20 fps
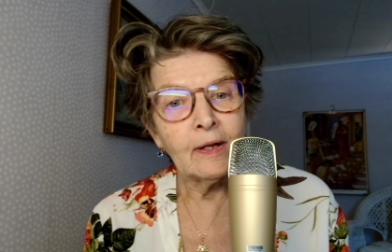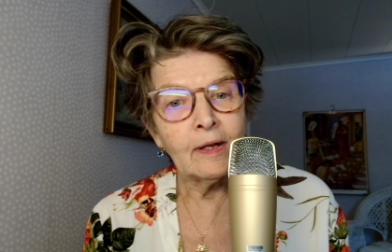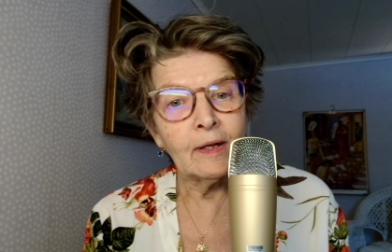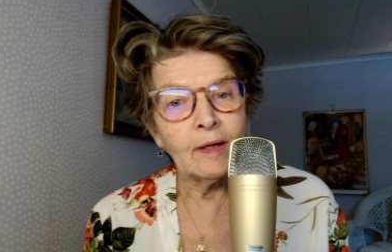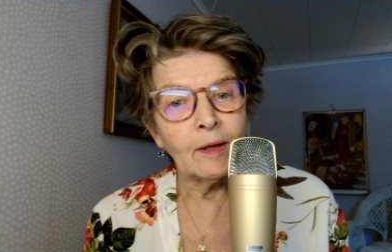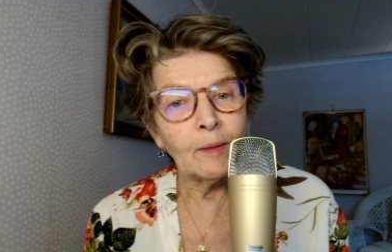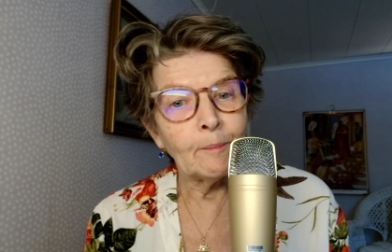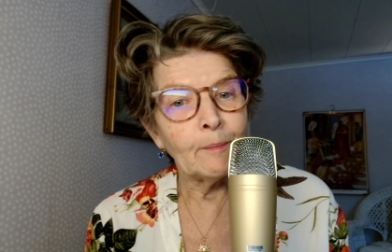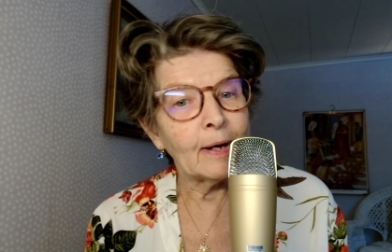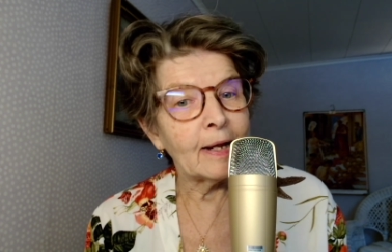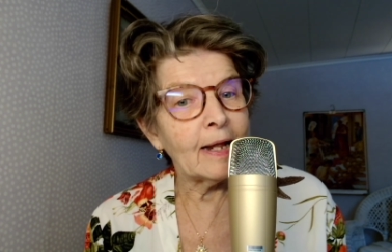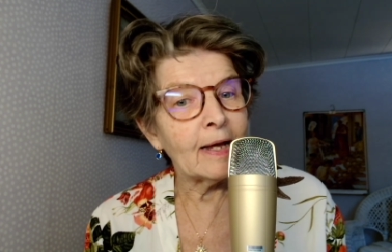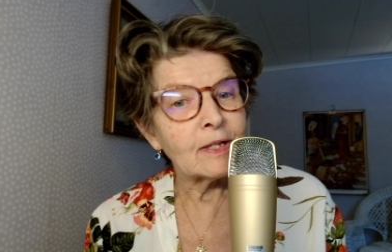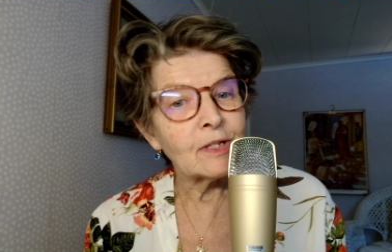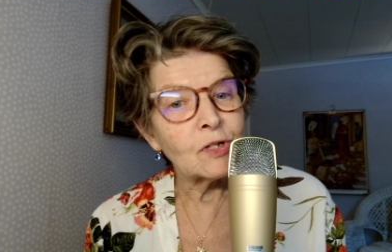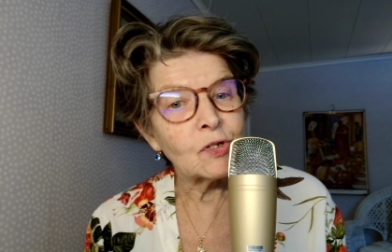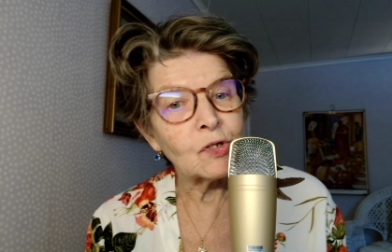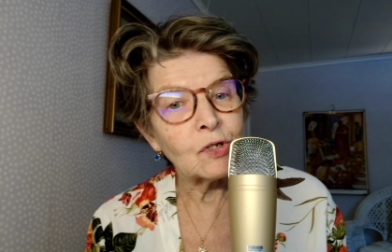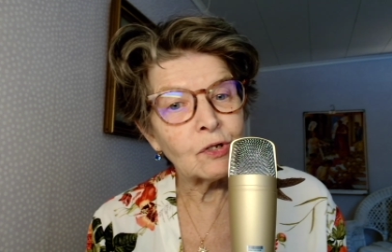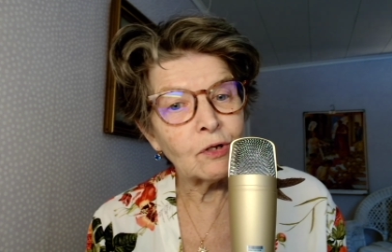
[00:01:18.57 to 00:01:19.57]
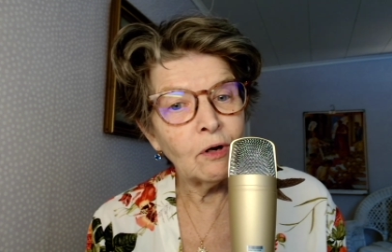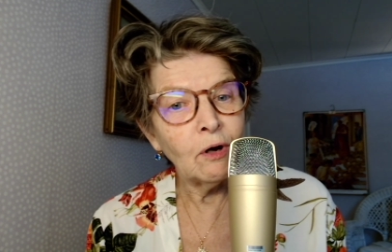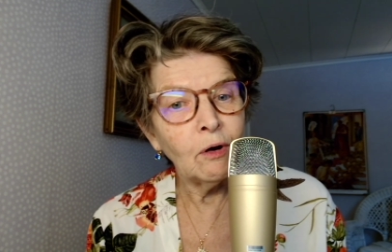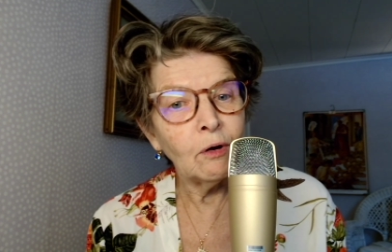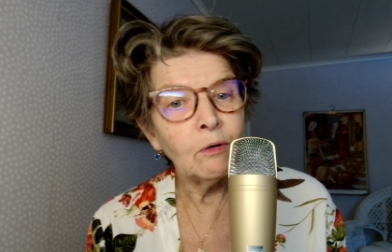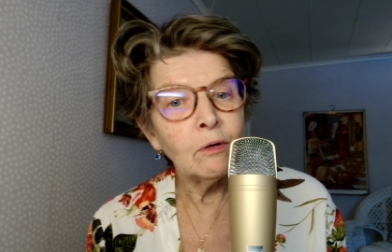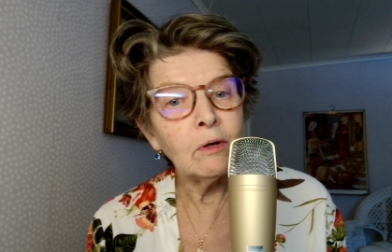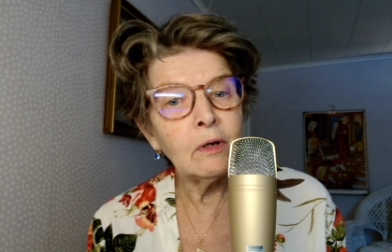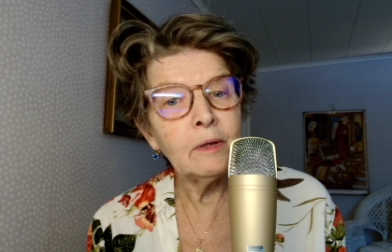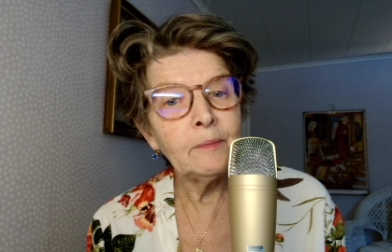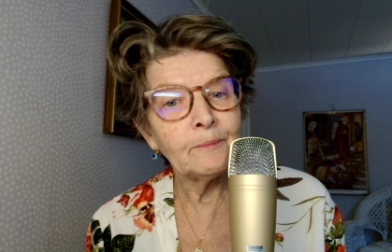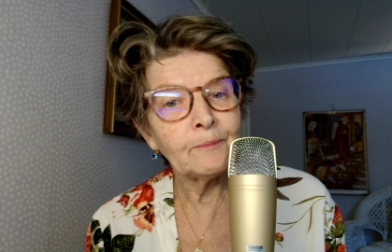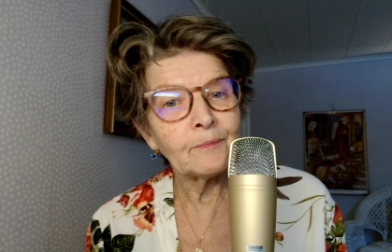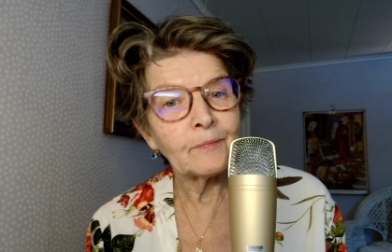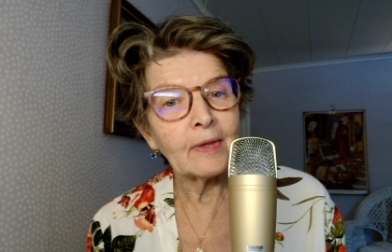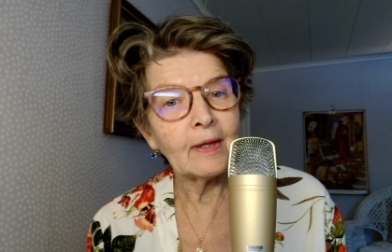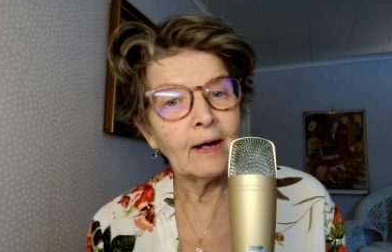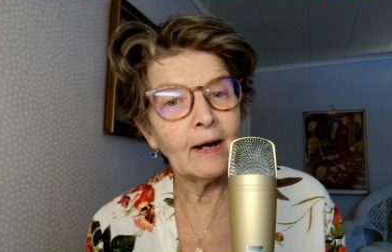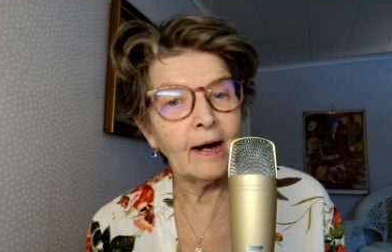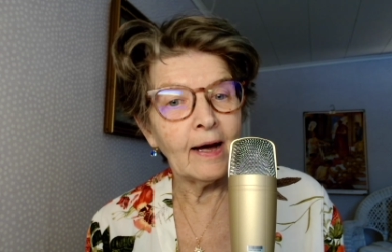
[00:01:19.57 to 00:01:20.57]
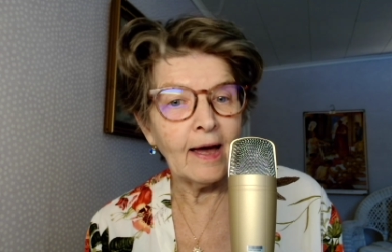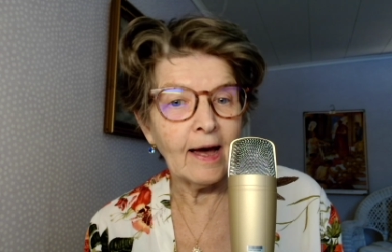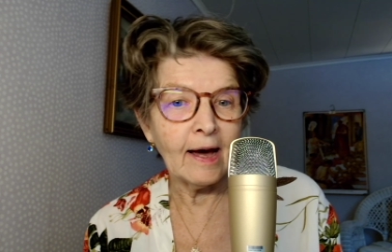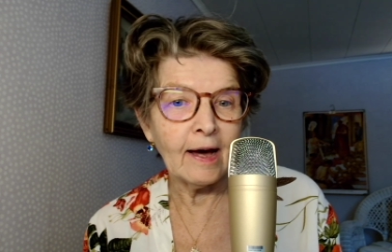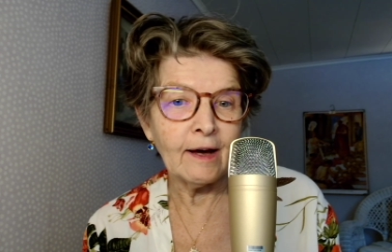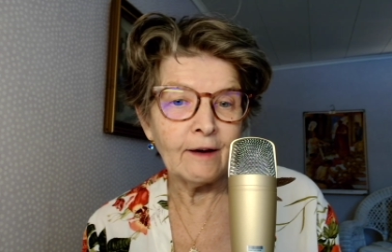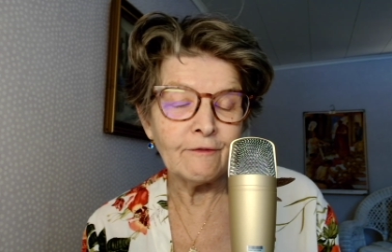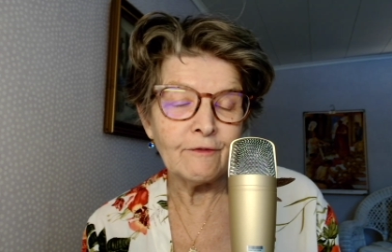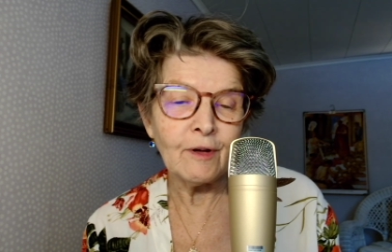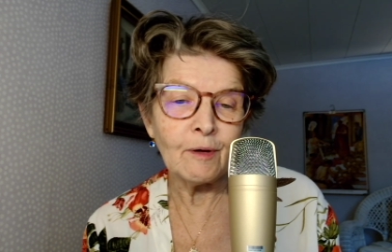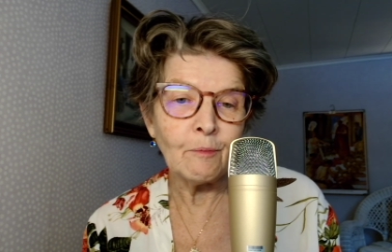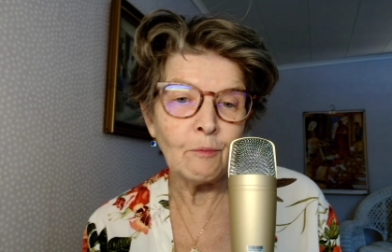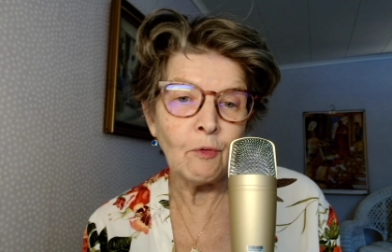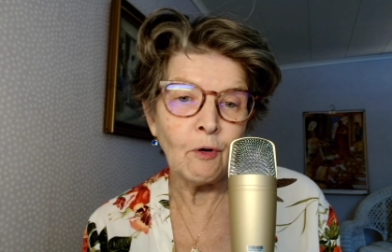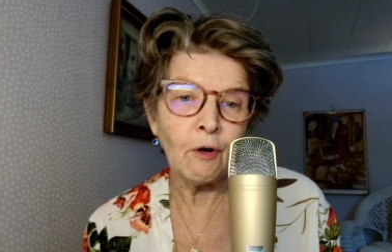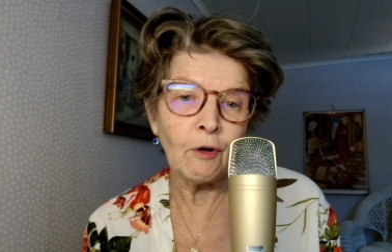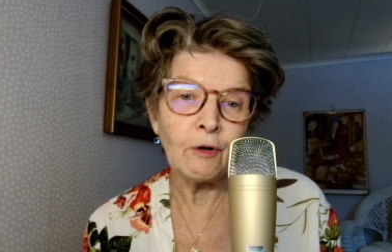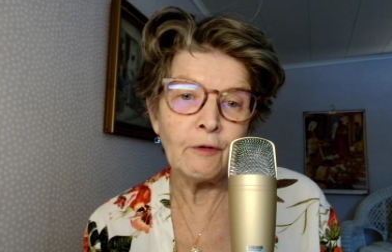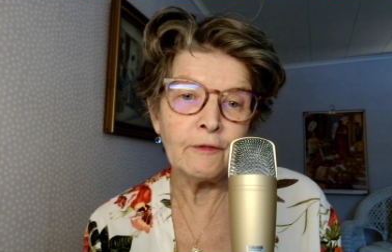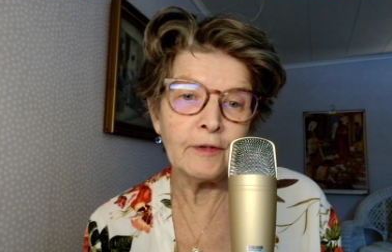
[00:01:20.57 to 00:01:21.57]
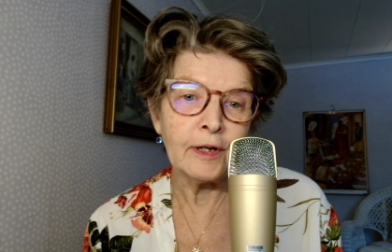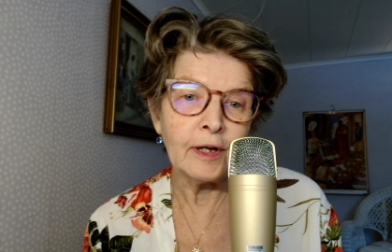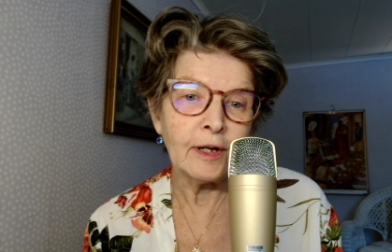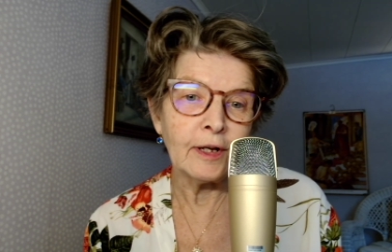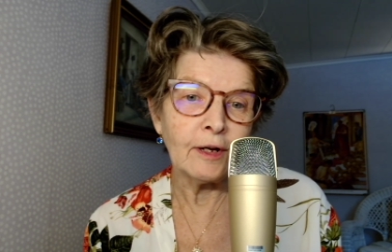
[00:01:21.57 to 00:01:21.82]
But as a soul, I have more of